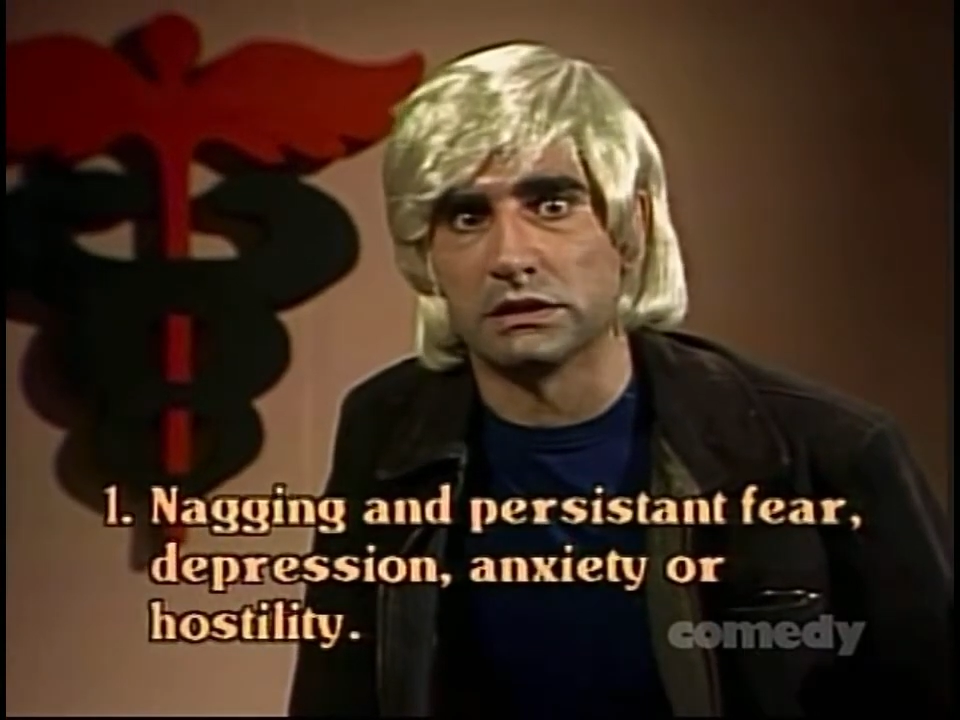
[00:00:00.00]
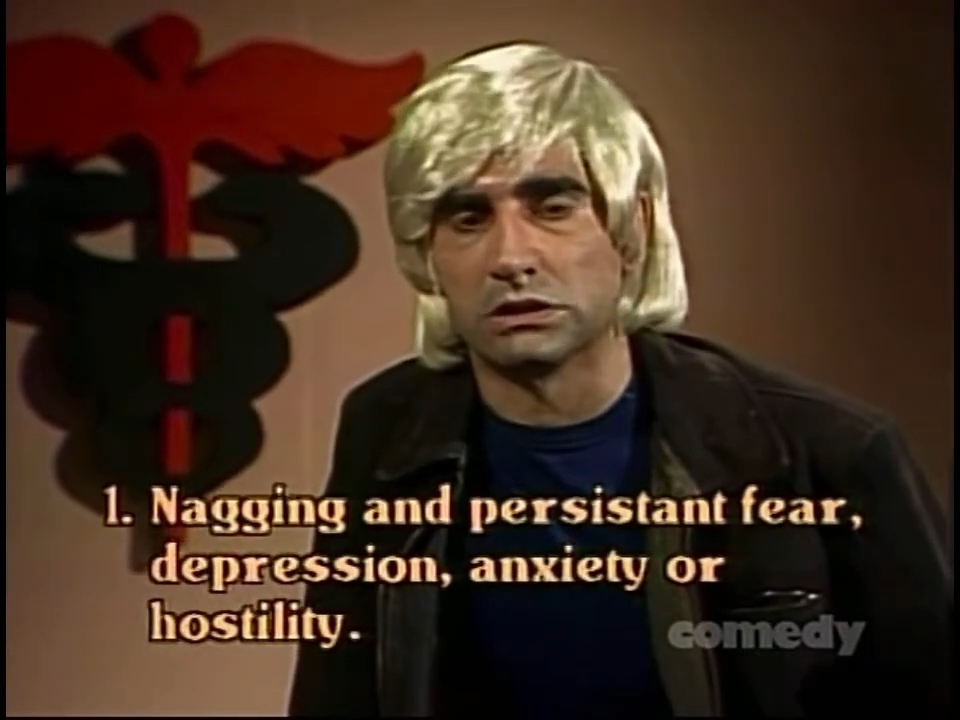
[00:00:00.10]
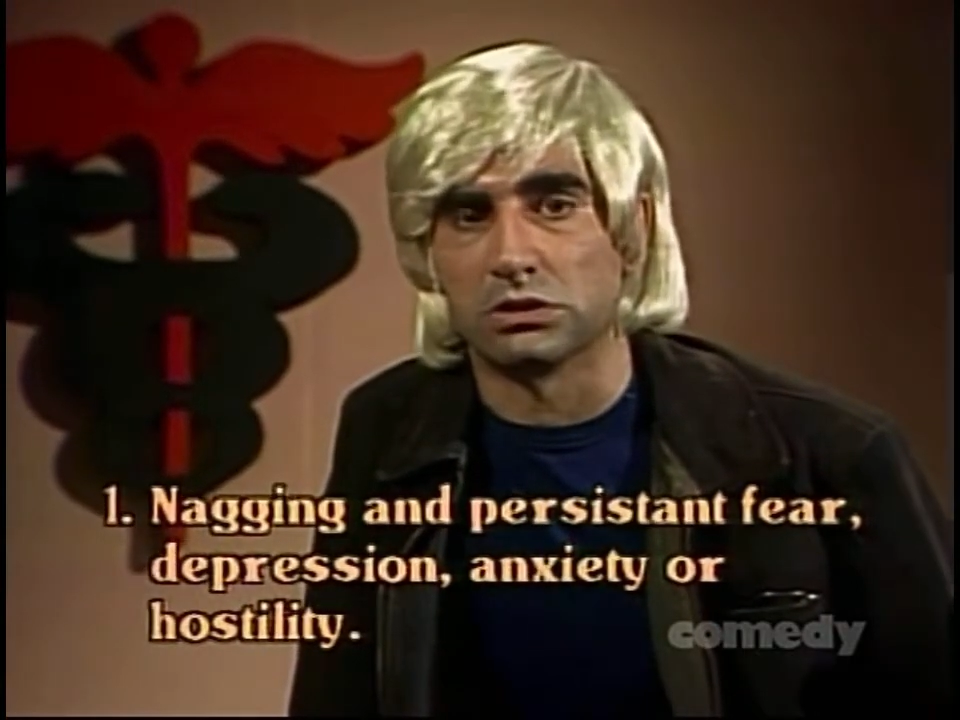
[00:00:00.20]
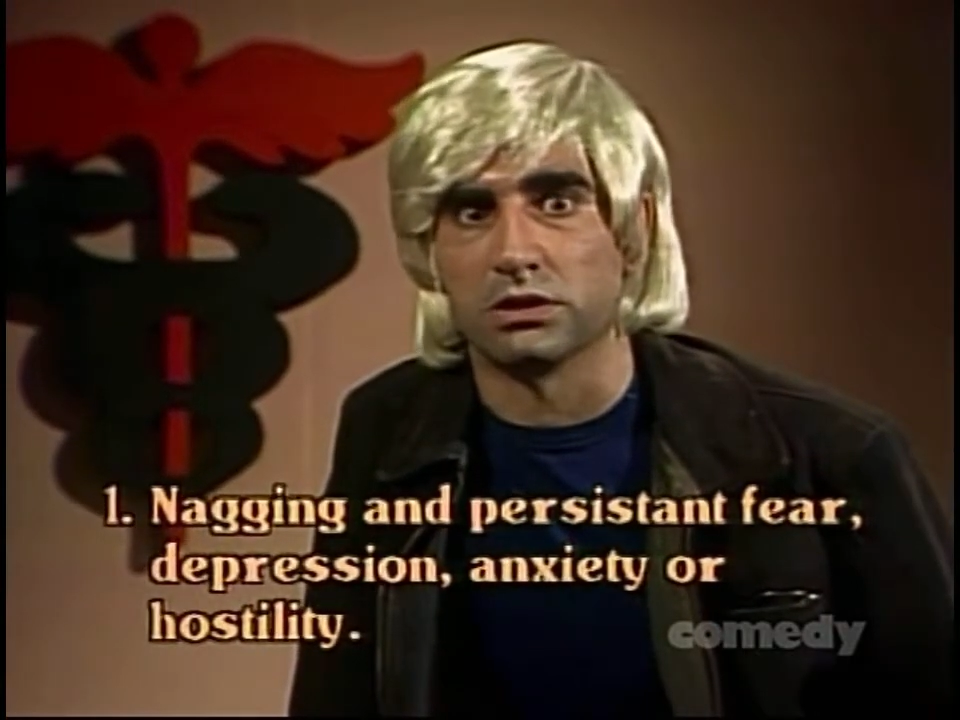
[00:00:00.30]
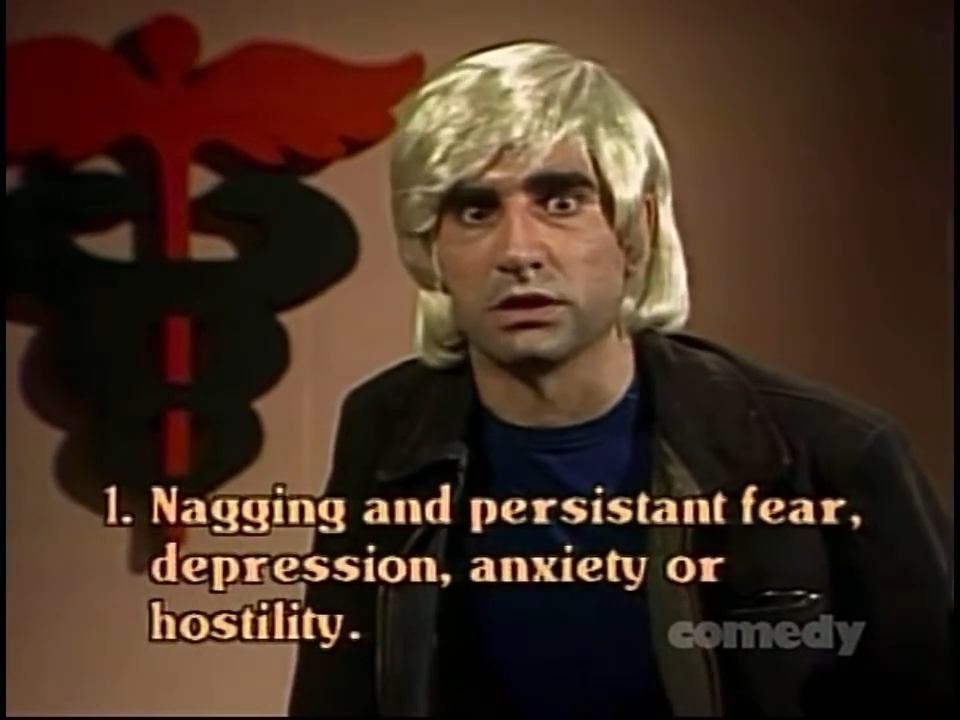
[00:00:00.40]

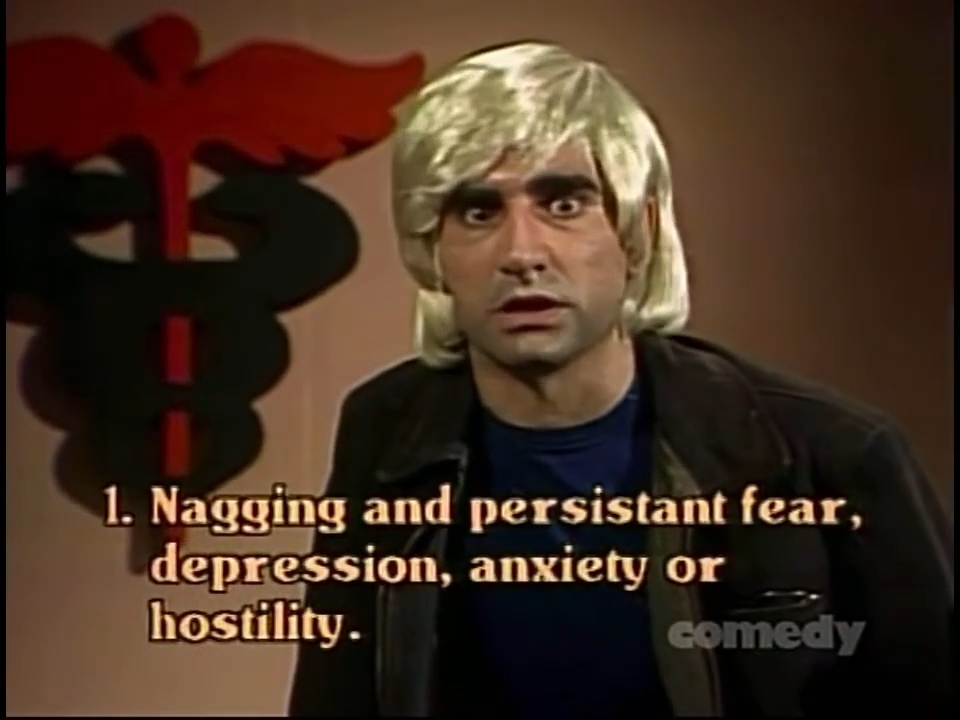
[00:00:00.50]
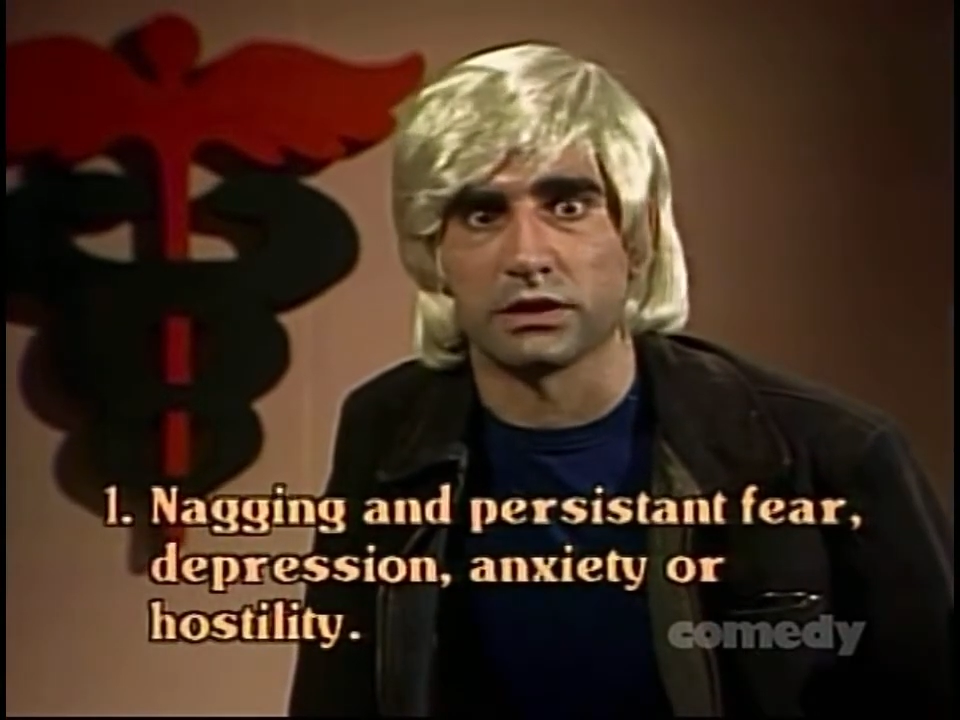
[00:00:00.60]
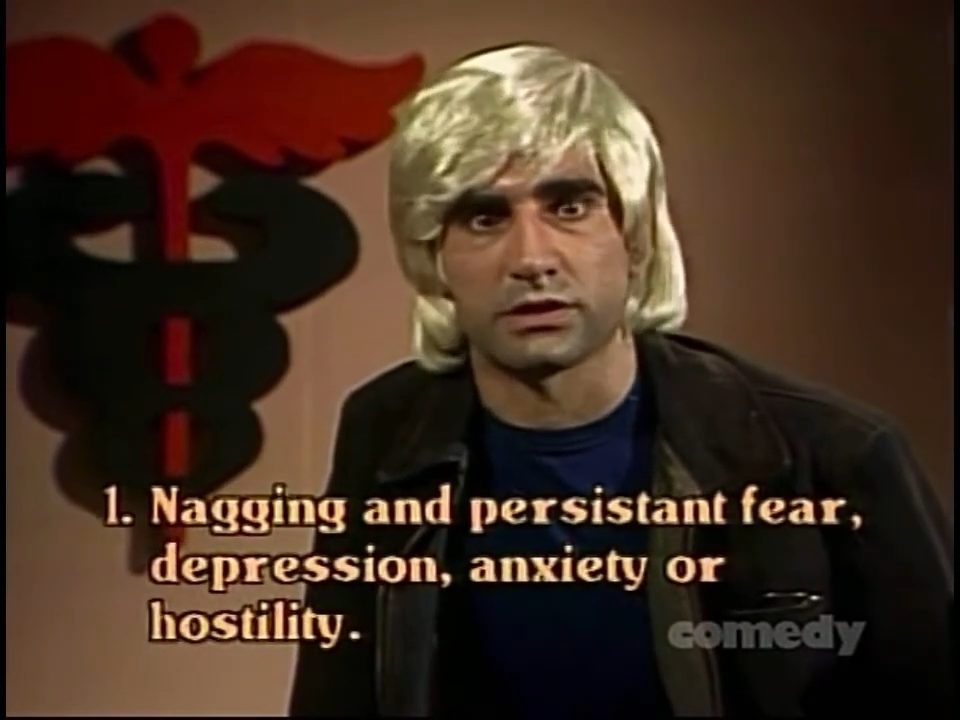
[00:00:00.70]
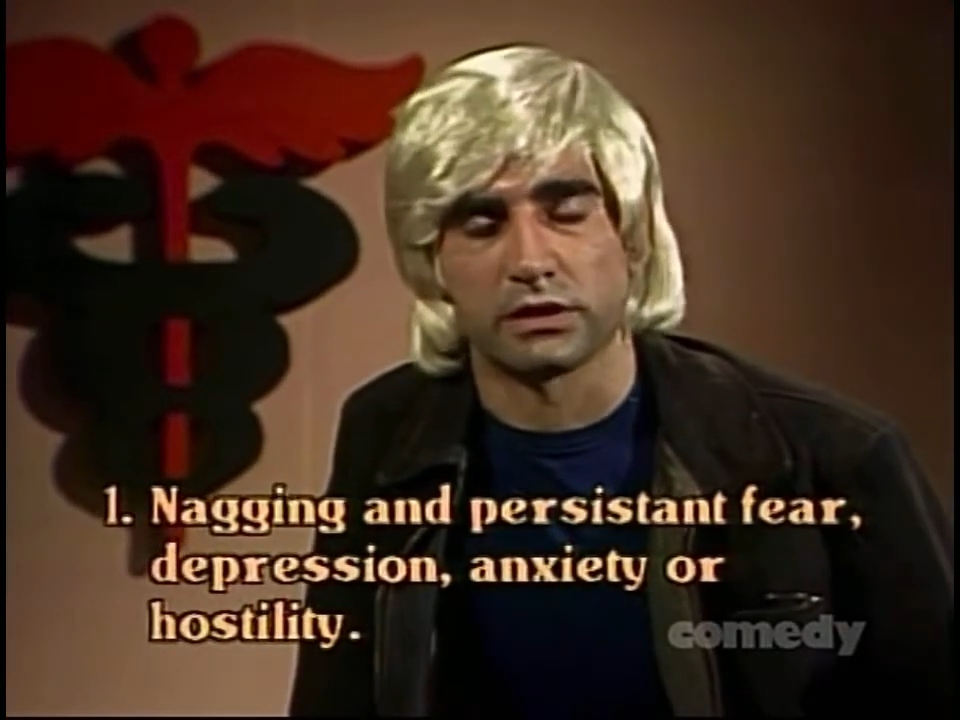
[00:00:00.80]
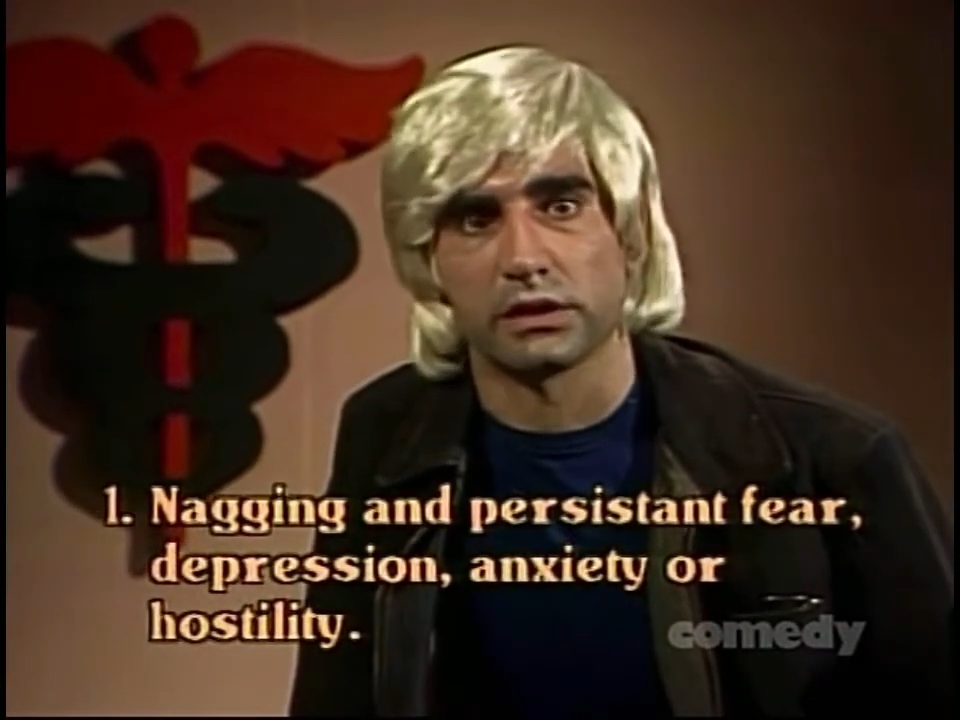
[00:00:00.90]
or
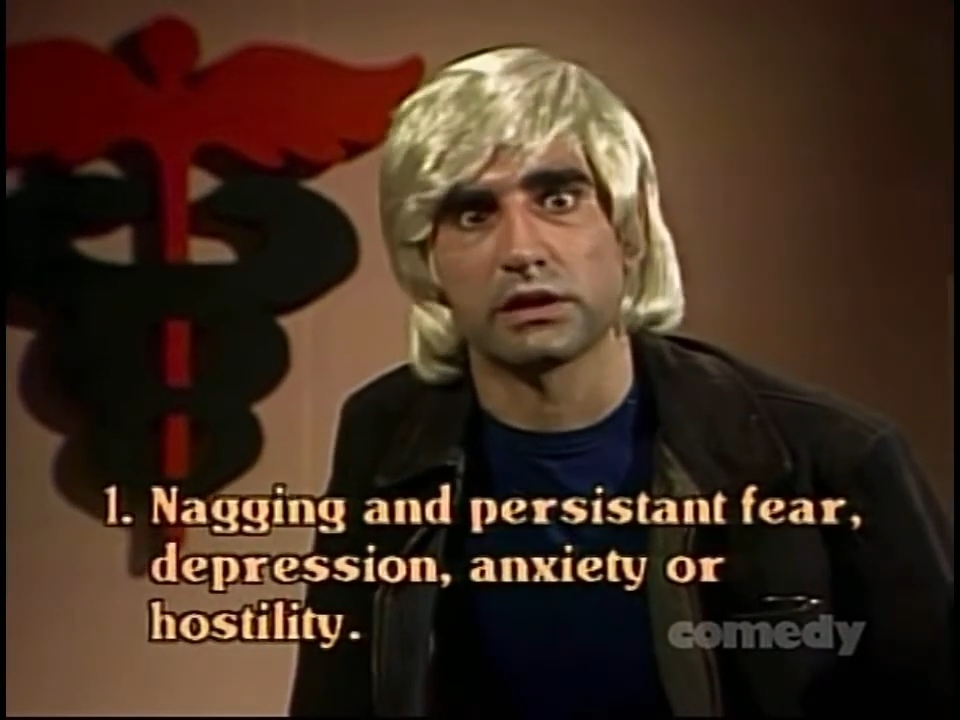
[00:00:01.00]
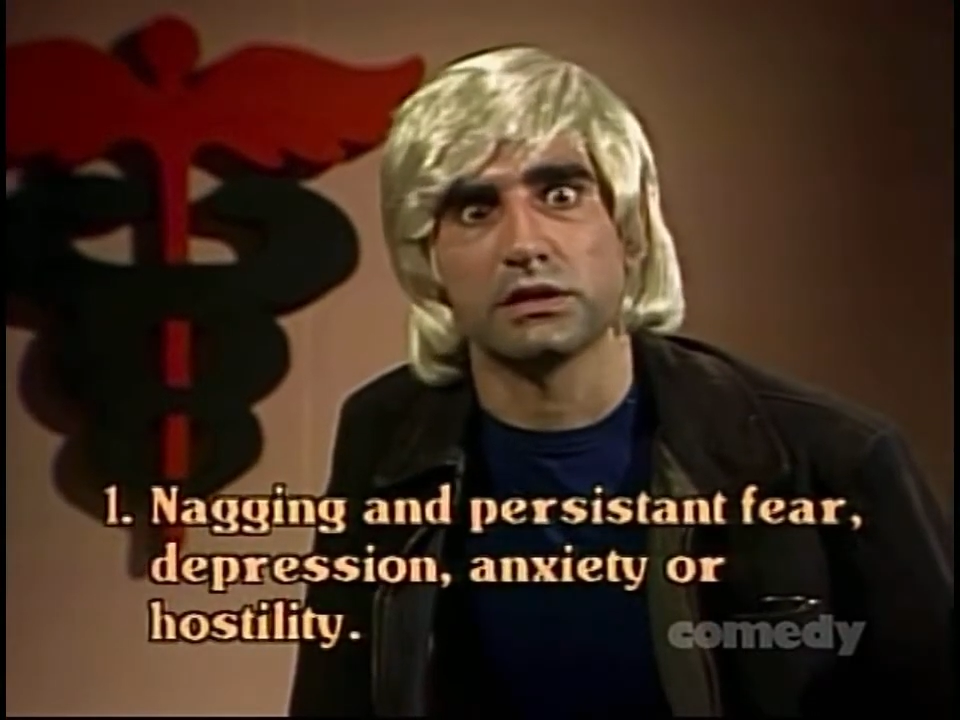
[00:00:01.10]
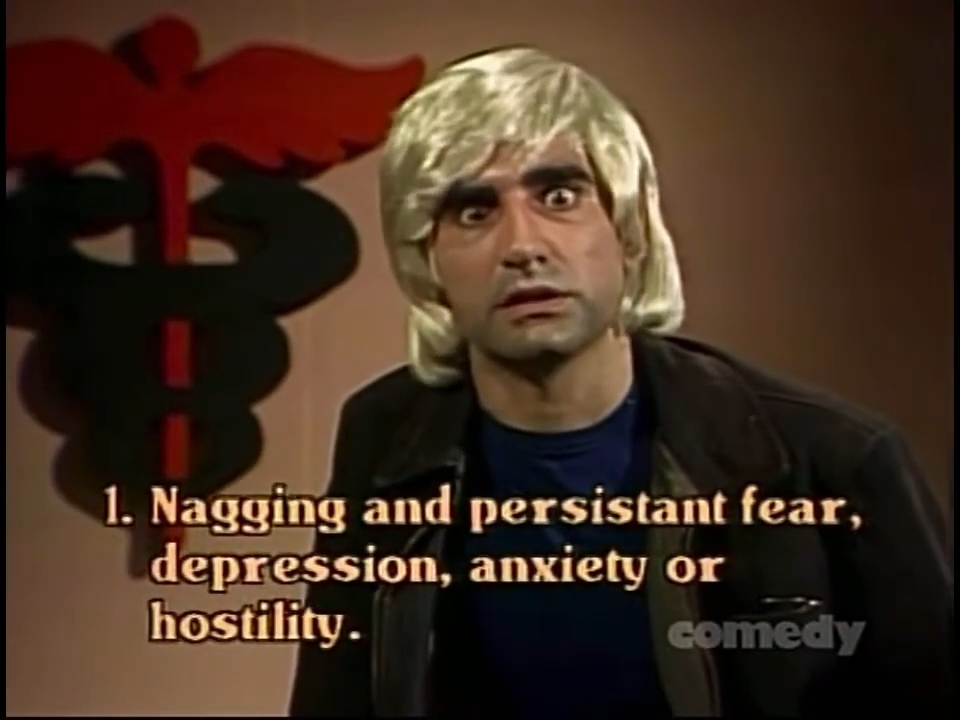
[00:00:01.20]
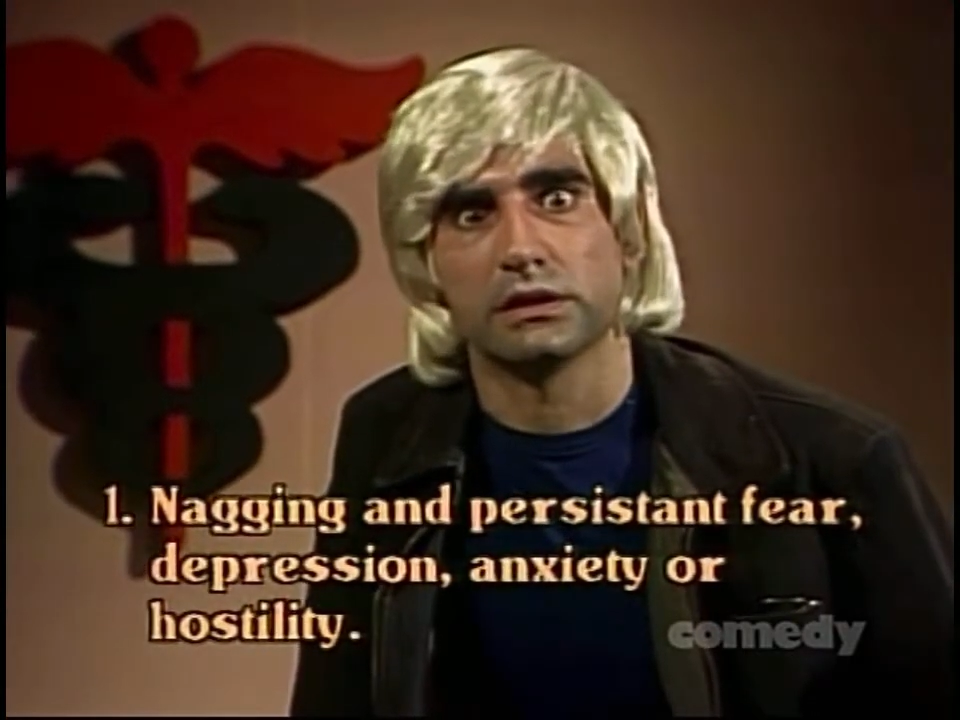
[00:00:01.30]
hostility.